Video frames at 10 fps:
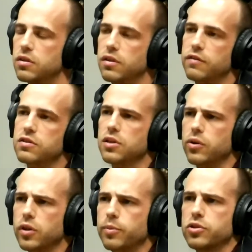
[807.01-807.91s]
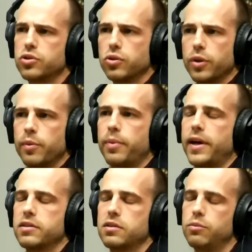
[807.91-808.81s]
they've slowly but surely been
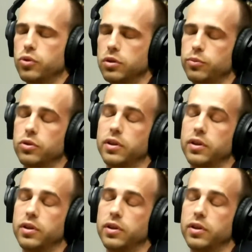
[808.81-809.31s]
passing more and more